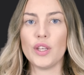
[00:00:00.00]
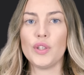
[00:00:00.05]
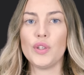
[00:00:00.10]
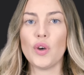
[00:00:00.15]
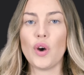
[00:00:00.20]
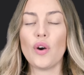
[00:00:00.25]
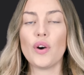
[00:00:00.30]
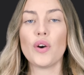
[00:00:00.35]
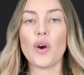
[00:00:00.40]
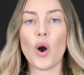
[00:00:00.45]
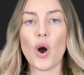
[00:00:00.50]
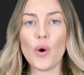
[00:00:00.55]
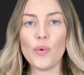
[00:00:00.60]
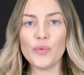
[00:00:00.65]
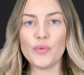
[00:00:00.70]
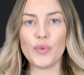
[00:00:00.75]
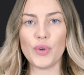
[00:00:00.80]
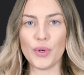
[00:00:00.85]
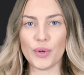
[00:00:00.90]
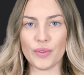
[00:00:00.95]
your
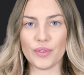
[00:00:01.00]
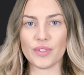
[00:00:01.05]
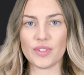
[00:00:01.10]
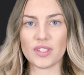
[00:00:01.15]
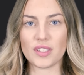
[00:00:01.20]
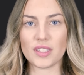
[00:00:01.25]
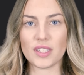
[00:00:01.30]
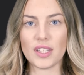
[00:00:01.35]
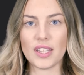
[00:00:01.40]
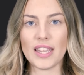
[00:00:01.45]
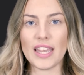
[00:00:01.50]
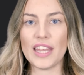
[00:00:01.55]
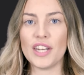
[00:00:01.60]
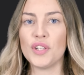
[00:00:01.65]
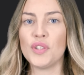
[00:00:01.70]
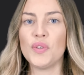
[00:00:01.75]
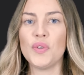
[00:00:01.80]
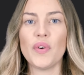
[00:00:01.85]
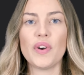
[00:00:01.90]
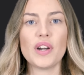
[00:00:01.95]
own rules,
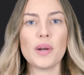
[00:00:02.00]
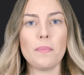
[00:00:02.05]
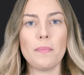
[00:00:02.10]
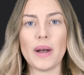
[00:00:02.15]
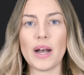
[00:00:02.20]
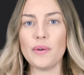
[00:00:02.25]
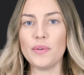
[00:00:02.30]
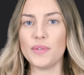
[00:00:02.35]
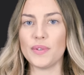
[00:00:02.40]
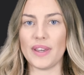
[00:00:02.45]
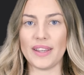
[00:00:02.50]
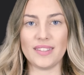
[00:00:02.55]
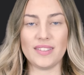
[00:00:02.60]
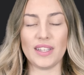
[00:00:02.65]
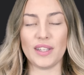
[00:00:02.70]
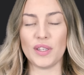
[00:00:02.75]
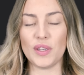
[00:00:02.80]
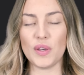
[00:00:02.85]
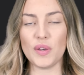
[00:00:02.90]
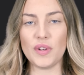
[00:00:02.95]
and you are about to
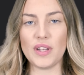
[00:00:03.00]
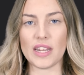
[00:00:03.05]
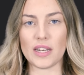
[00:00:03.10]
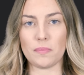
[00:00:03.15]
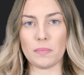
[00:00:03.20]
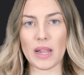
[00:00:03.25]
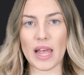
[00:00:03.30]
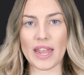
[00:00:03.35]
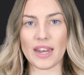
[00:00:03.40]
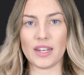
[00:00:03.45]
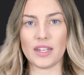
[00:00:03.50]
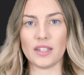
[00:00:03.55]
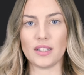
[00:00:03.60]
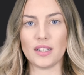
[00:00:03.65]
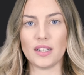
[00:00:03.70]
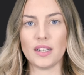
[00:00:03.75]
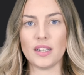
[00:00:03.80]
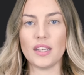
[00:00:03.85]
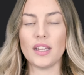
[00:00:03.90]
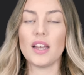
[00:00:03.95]
execute that plan.
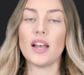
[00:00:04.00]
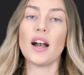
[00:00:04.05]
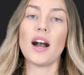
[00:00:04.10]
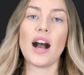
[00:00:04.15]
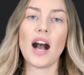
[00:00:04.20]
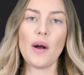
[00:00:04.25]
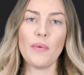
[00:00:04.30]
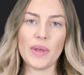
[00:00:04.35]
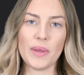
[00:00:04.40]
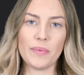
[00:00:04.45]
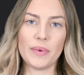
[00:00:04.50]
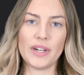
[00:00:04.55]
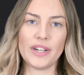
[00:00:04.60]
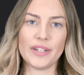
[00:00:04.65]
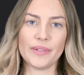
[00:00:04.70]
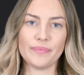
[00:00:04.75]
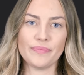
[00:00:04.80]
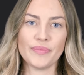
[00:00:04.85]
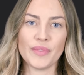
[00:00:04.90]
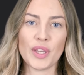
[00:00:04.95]

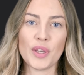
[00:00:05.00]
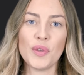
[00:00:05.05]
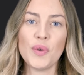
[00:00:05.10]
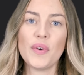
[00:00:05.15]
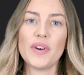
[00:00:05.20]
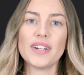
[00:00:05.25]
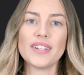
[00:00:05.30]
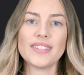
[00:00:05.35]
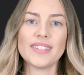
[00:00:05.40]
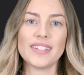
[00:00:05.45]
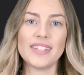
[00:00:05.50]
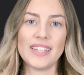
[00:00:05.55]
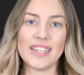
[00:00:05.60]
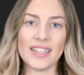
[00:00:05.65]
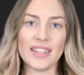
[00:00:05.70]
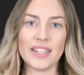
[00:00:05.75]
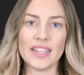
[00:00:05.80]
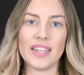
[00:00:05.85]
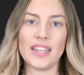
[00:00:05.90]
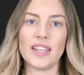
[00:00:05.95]
However, you are
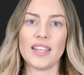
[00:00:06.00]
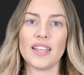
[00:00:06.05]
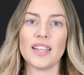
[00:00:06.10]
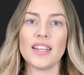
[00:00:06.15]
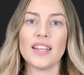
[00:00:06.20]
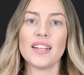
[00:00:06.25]
suddenly